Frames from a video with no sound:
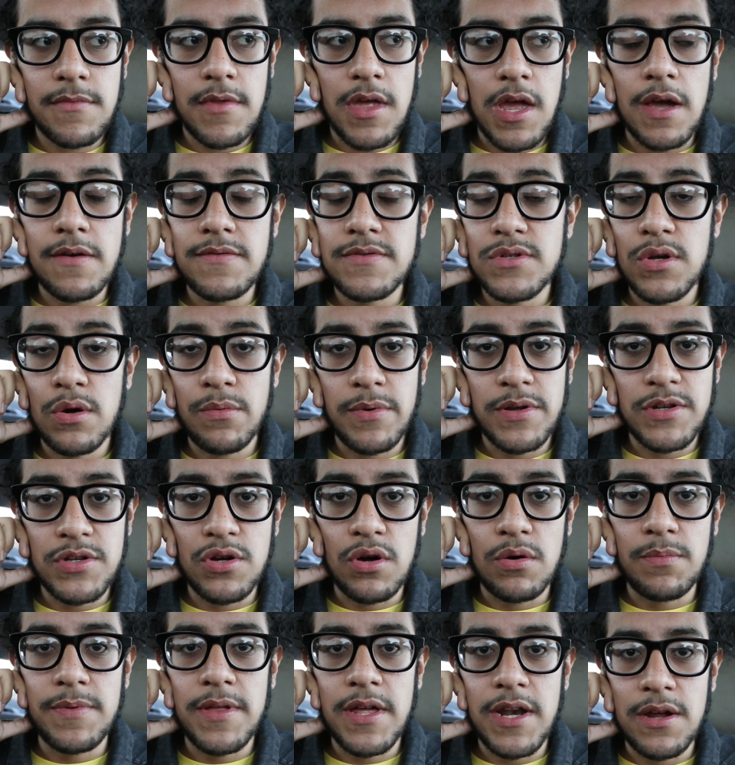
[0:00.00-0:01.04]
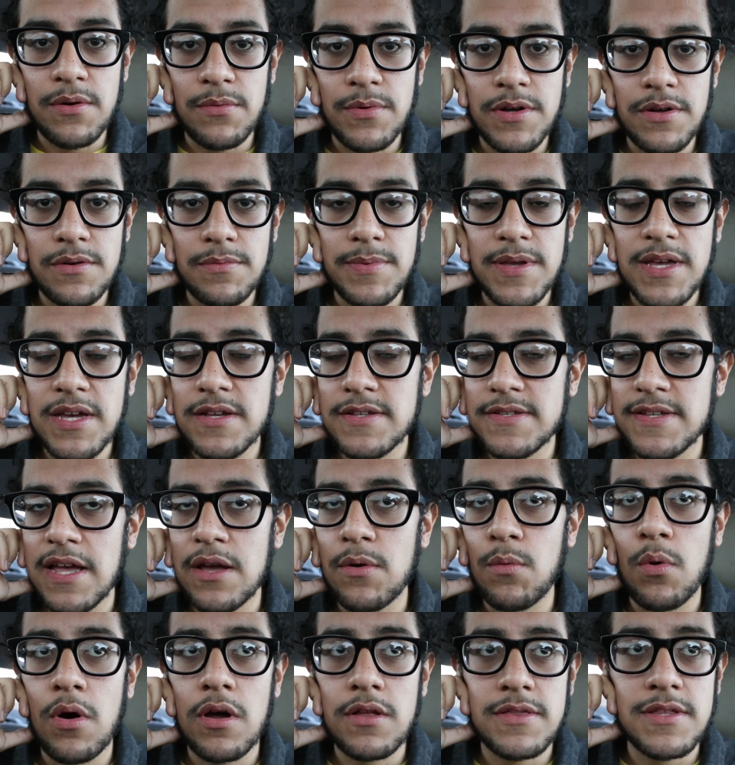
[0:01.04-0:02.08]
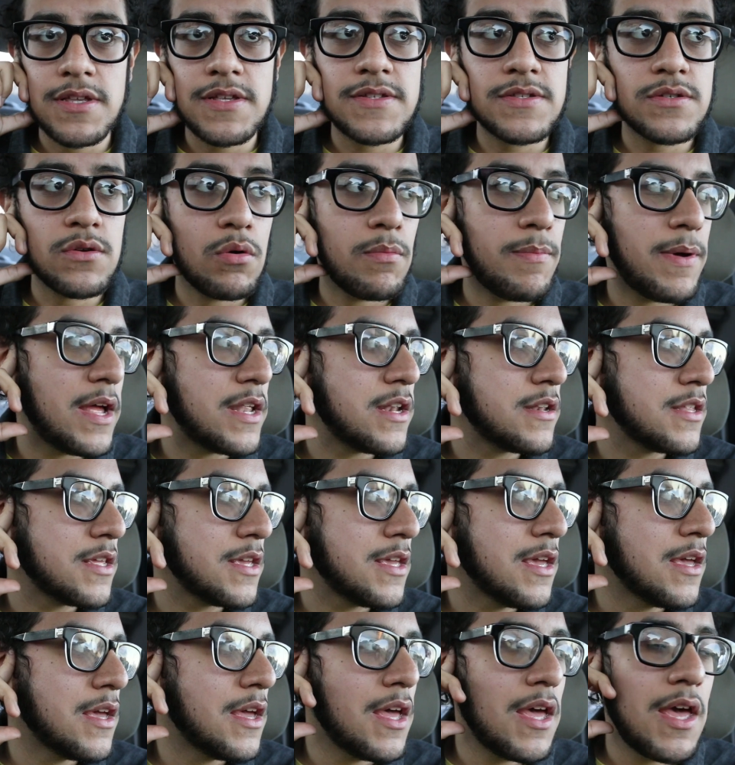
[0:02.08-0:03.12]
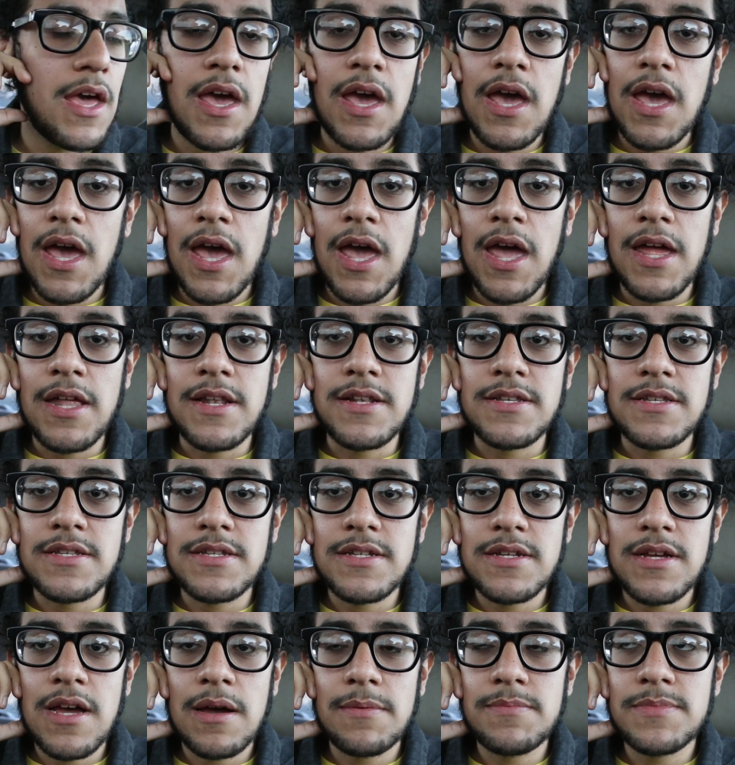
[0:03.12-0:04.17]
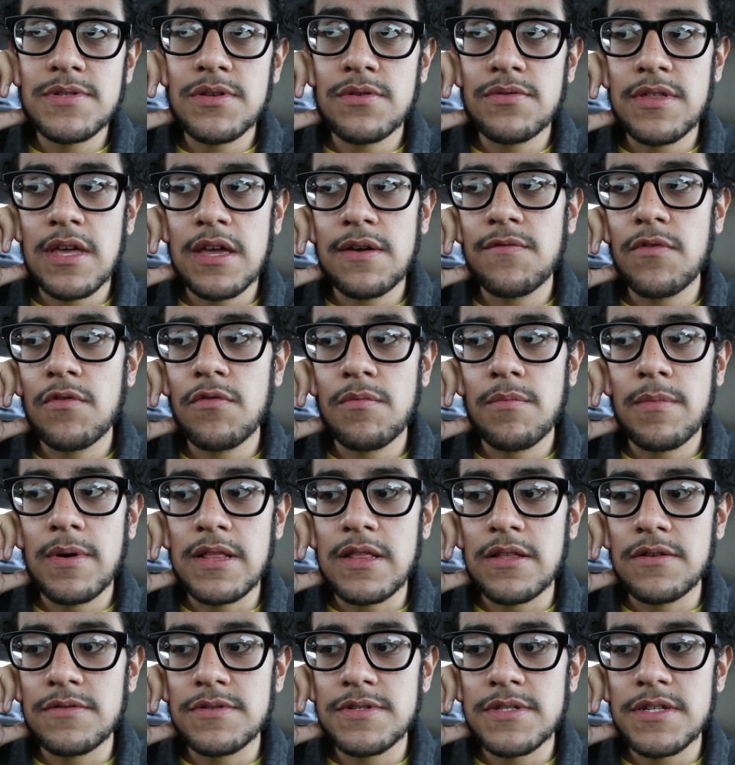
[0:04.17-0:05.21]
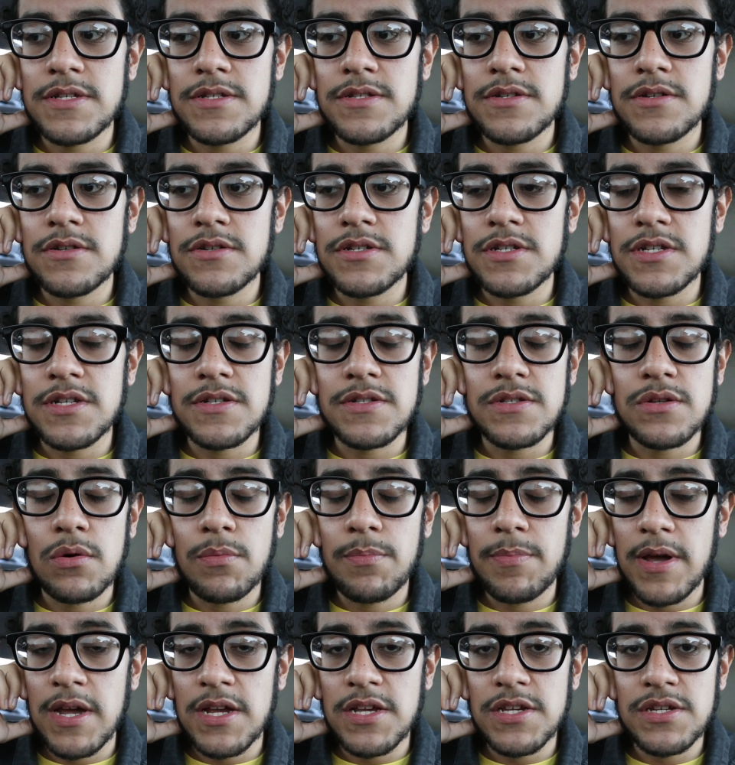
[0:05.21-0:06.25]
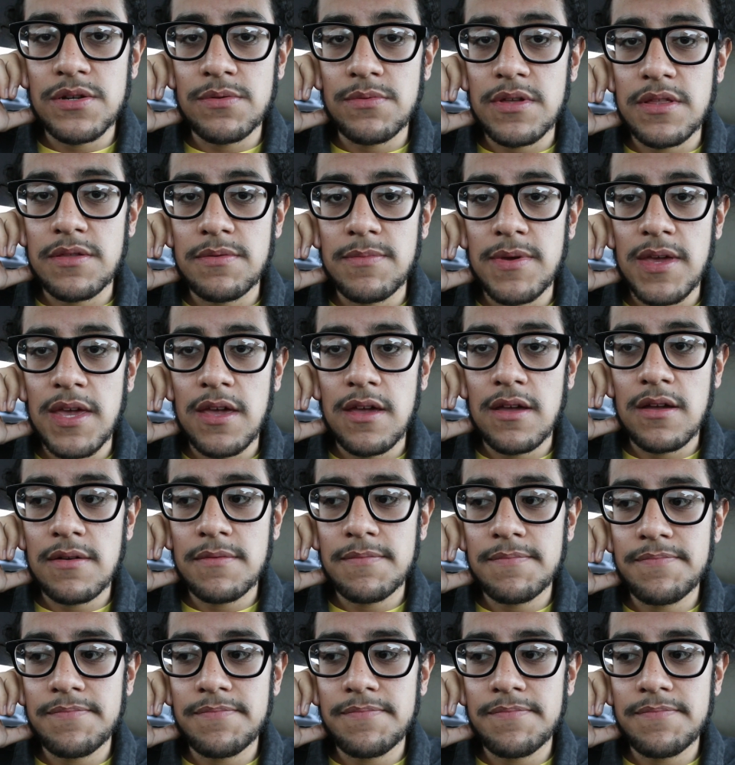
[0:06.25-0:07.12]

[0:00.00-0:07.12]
I have so much hope that I will, because I want this so badly. And I'm so thankful for my little sister. She's so patient with me.